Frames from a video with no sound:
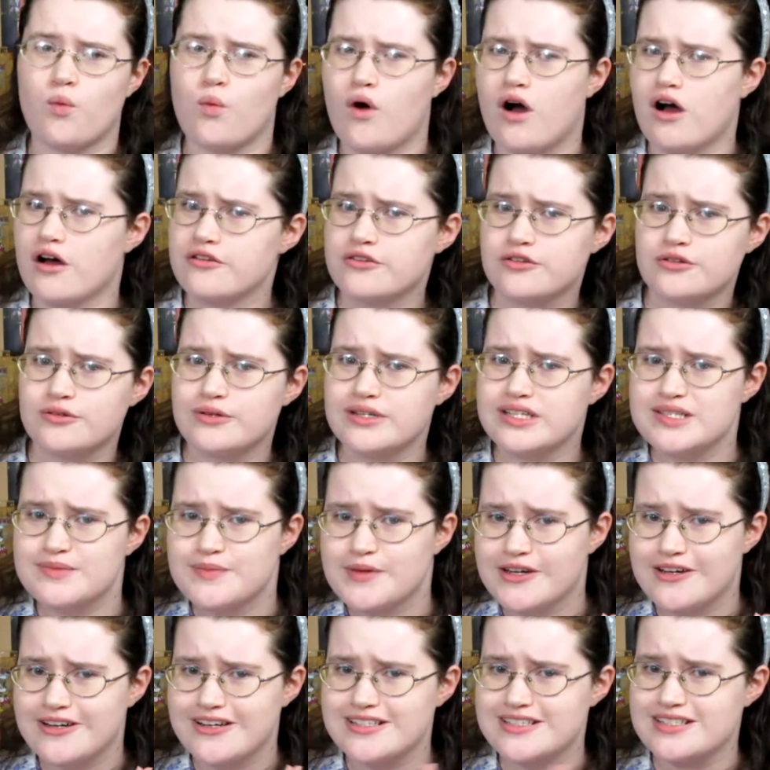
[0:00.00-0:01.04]
walkthrough
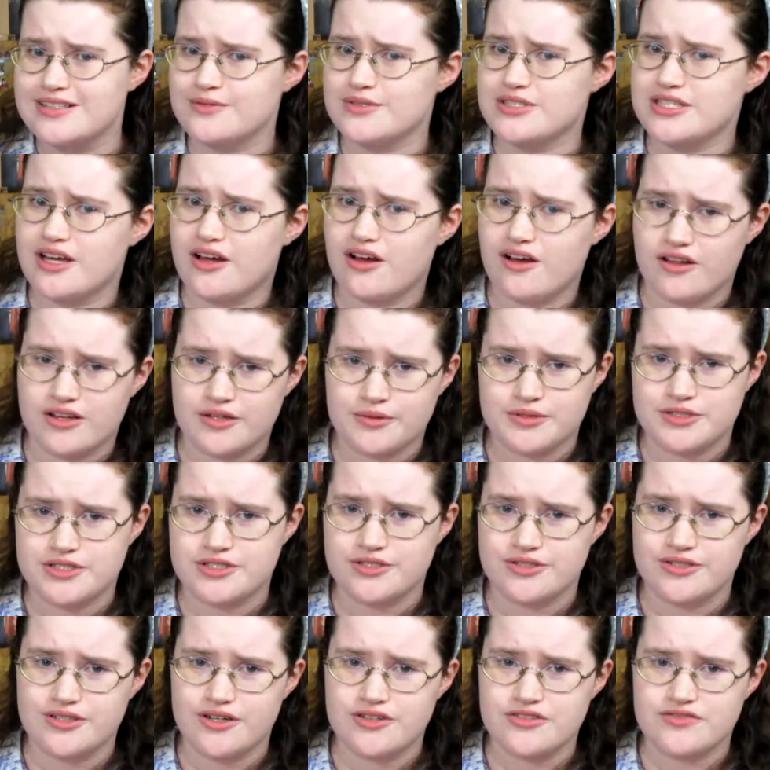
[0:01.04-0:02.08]
experience that was at Hollywood
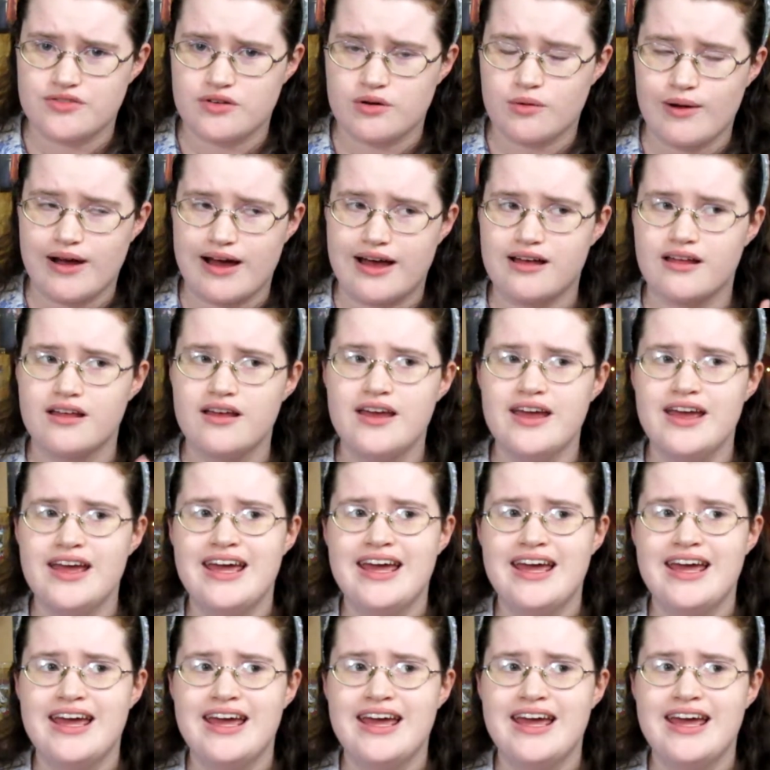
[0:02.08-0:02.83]
Studios for a while?